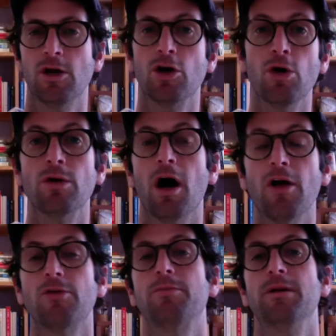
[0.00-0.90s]
go to
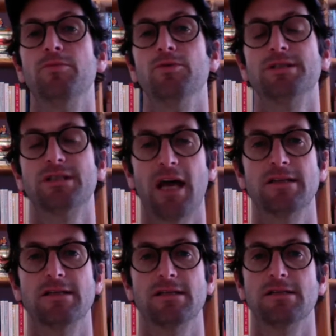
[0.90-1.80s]
other people's
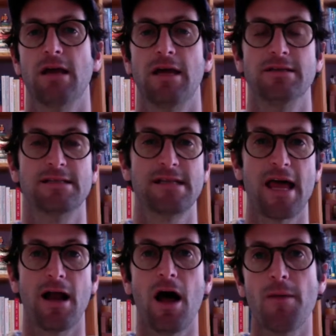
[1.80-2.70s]
sites and, and
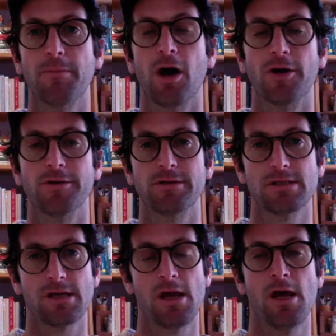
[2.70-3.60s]
set up
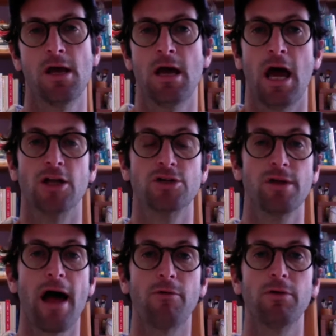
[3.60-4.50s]
gardens. And so
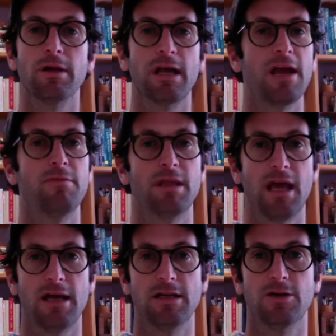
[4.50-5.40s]
that really gave me the
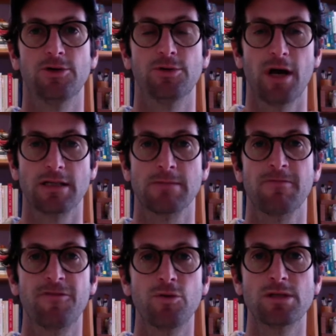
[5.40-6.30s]
idea to do custom
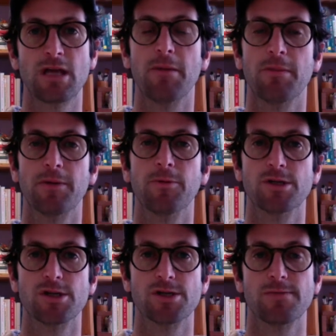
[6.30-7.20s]
foodscaping,
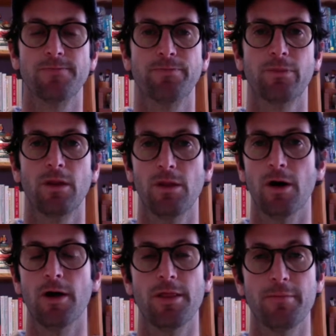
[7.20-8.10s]
which is
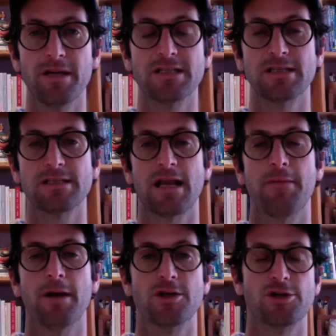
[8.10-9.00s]
the the business that I
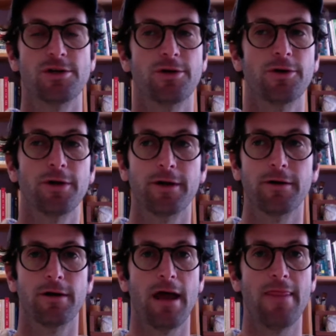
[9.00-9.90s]
mentioned
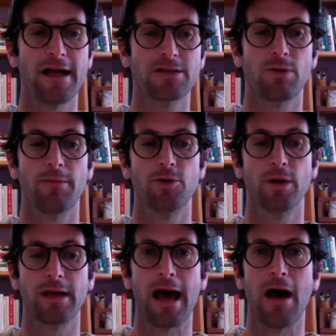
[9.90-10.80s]
earlier, and that's what I'm
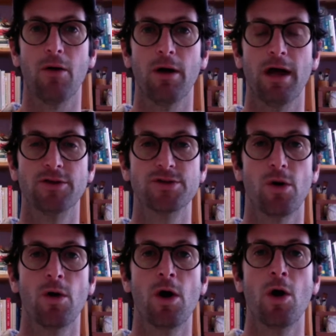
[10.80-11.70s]
doing now. And
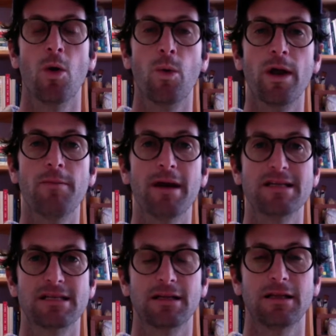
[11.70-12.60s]
so we
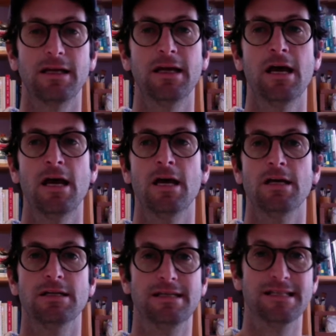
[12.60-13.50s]
basically
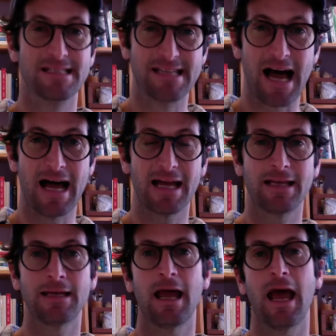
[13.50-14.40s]

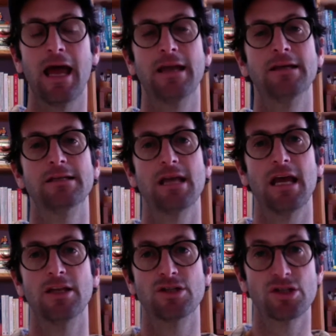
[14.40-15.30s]
design and
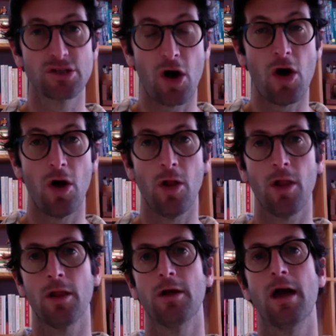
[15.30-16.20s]

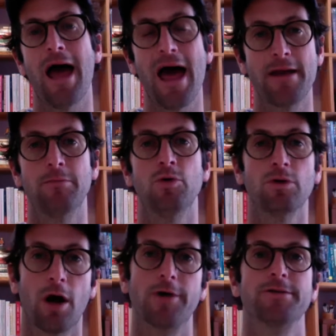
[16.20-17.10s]
install edible
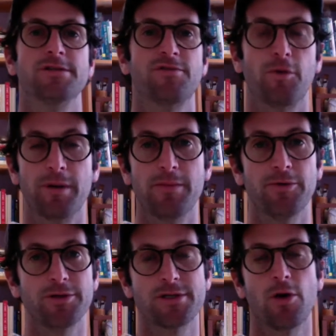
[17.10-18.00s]
gardens for
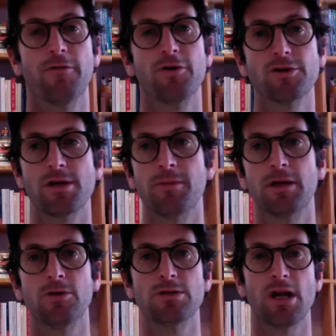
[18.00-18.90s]
people. So if you're
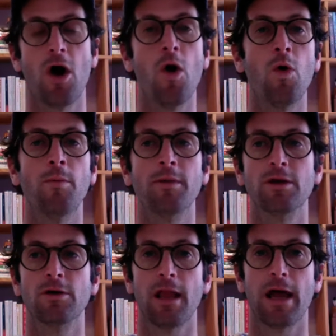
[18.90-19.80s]
somebody who's at home and
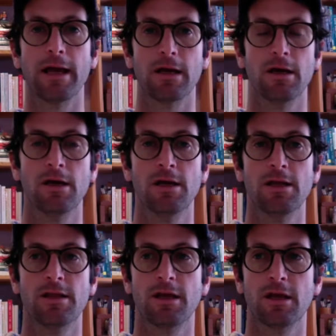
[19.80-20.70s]
you're like
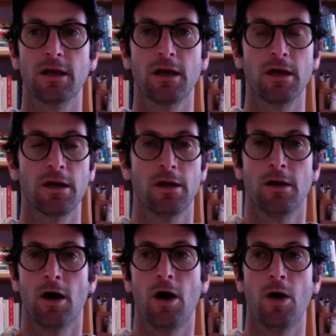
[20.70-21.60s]
thinking,
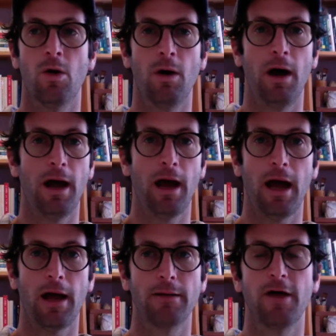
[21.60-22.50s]
"Oh,
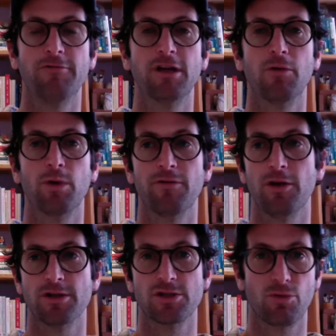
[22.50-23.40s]
I'd love to get rid of all
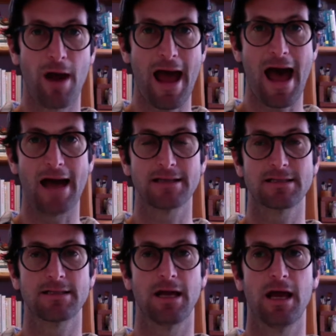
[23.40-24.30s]
this
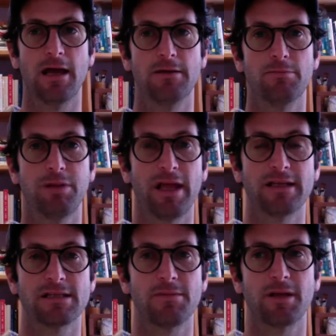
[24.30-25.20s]
grass and
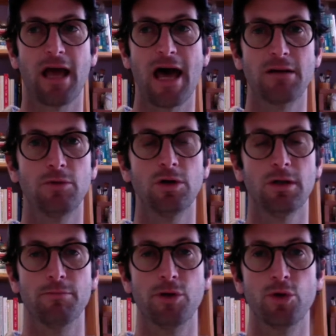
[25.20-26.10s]
plant something edible
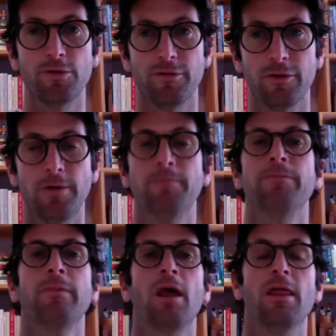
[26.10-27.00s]
and beautiful,"
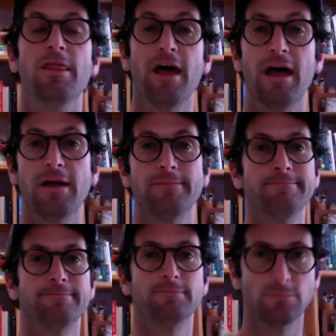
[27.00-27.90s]

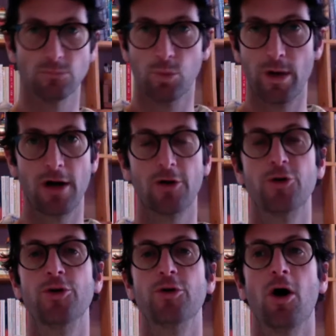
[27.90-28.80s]
then we are who
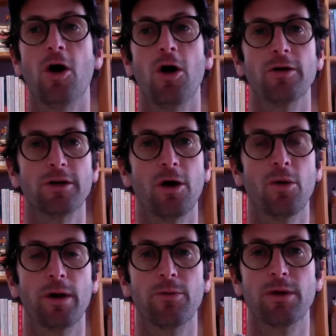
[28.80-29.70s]
you call. You know, we